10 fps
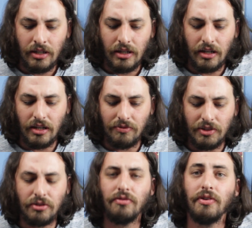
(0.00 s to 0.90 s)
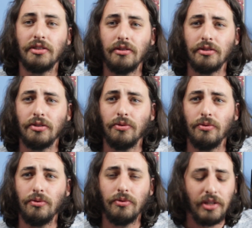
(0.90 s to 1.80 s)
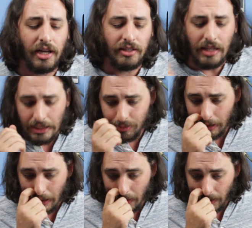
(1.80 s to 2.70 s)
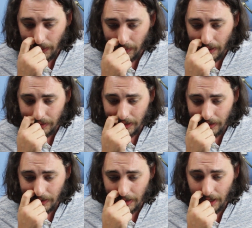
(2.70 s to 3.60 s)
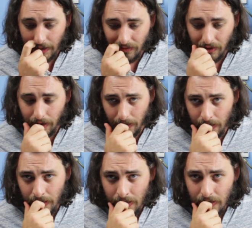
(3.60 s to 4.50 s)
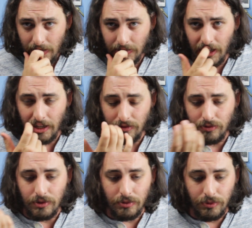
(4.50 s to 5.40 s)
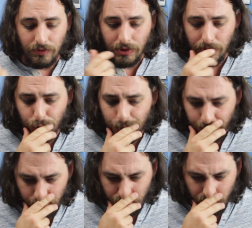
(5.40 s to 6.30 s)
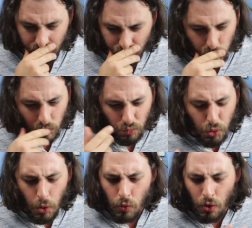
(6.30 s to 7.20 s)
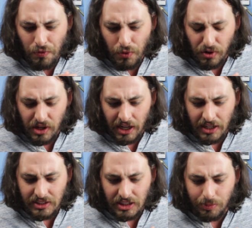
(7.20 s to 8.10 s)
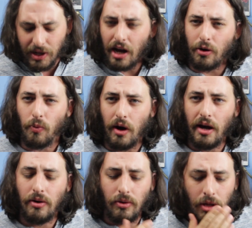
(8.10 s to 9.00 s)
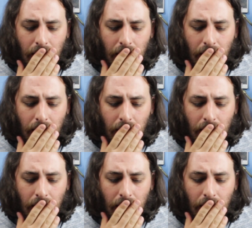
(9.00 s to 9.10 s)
Viscera Fest looks cool. That's been going around, getting a lot of reviews. Warfork, I guess, has been out a while.